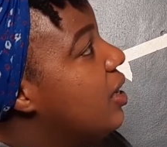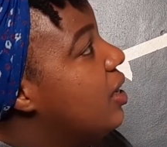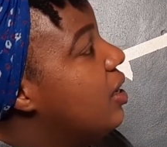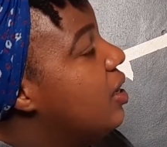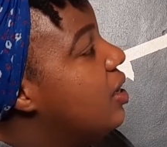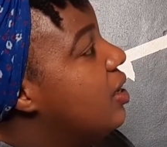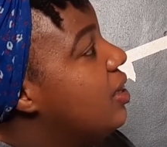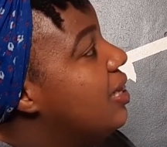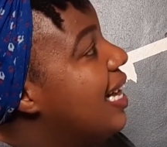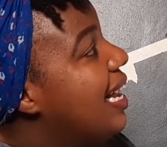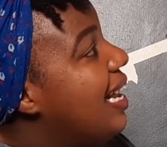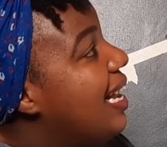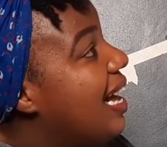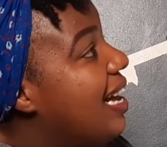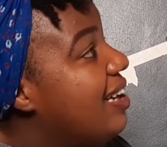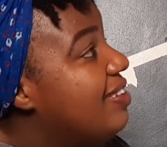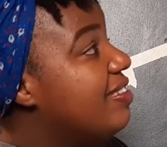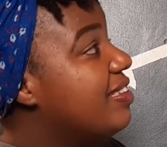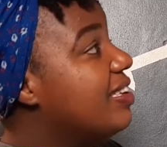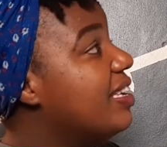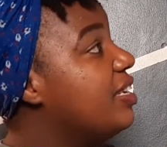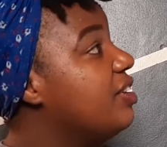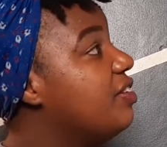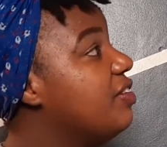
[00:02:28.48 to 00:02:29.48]
in the
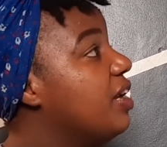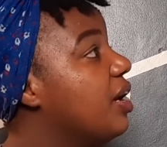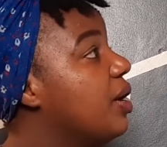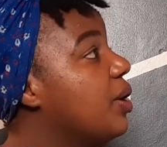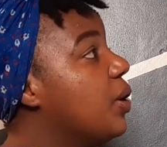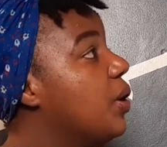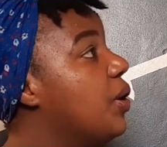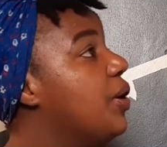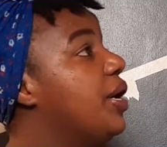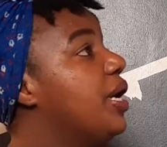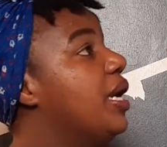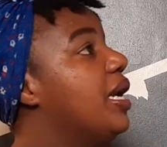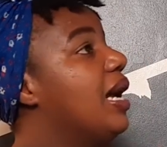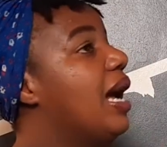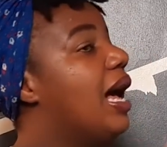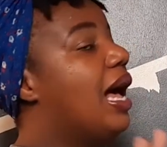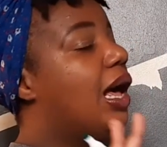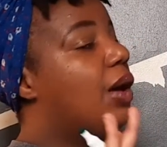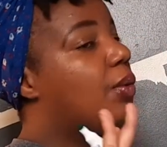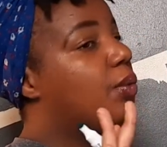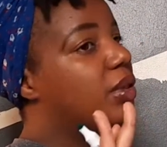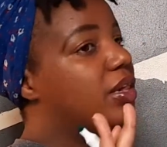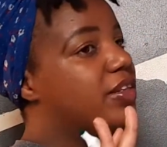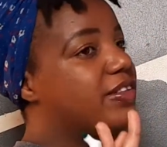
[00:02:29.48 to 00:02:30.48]
last category,
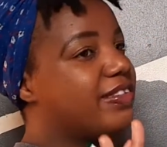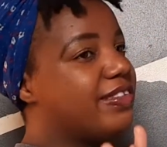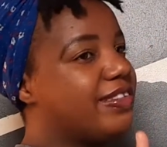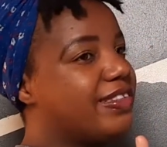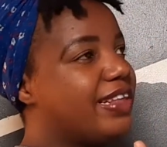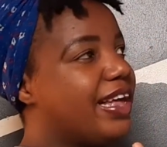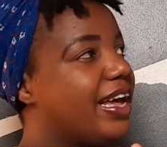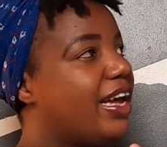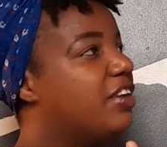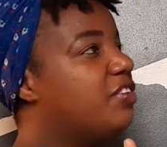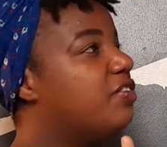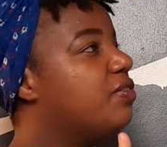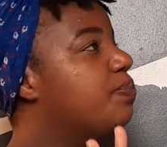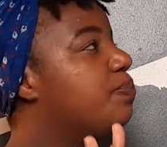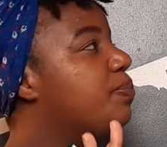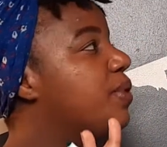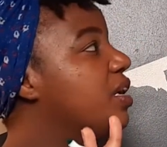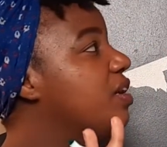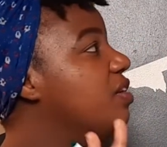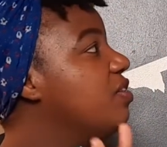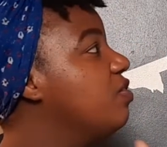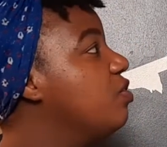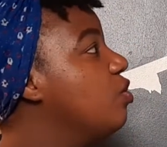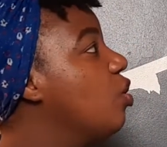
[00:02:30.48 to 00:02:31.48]
I will set
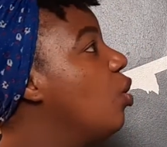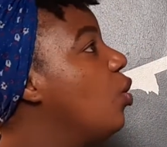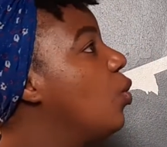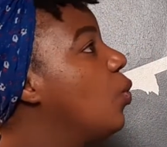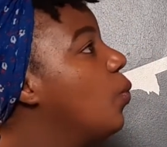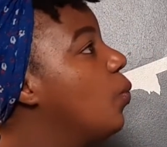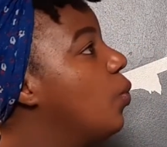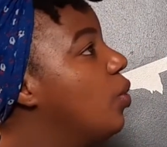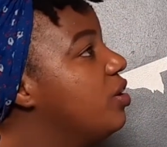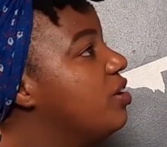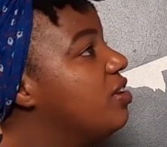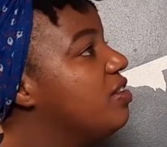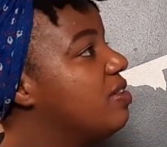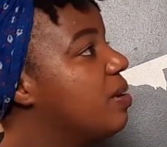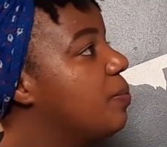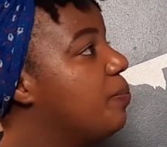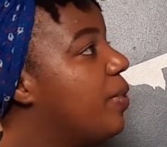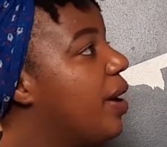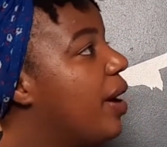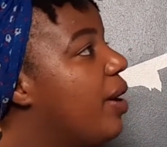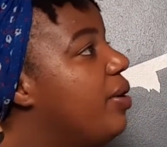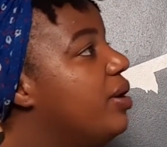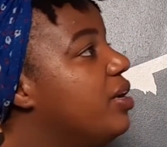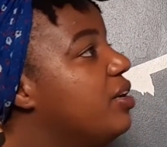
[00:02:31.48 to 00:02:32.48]
based on what is a
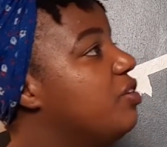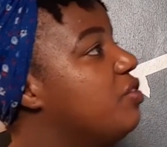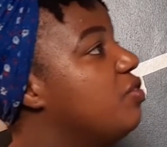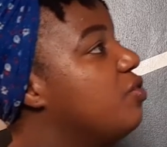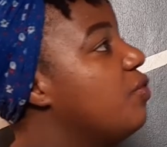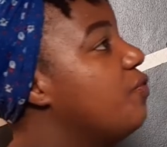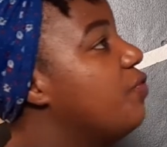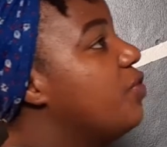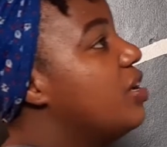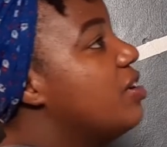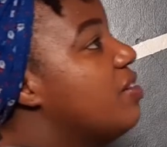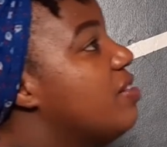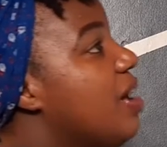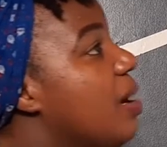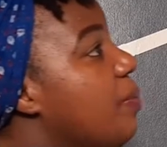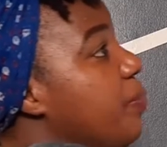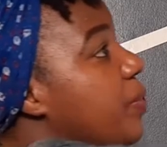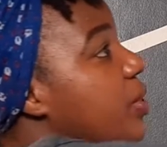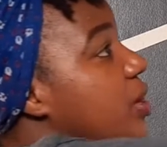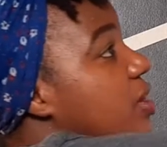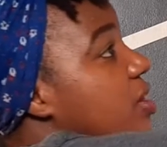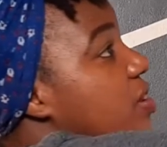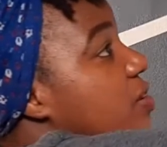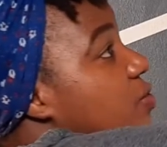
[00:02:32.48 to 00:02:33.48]
priority. So for
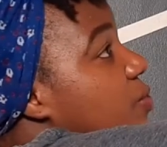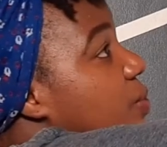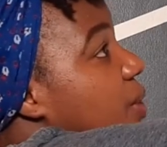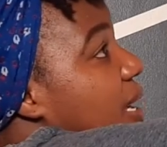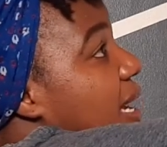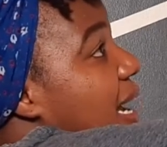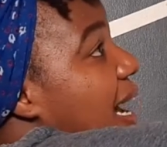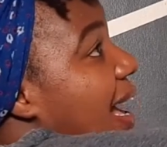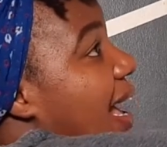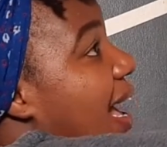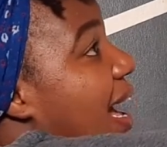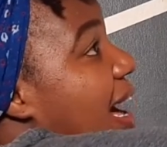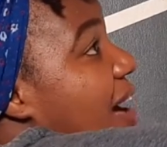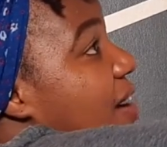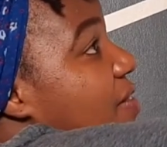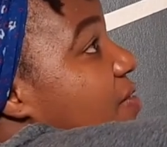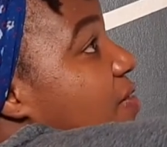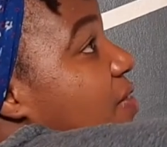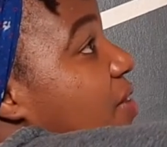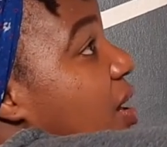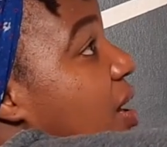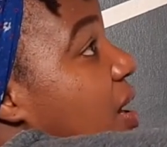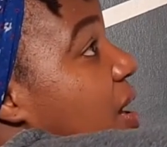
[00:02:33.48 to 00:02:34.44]
example, this week I have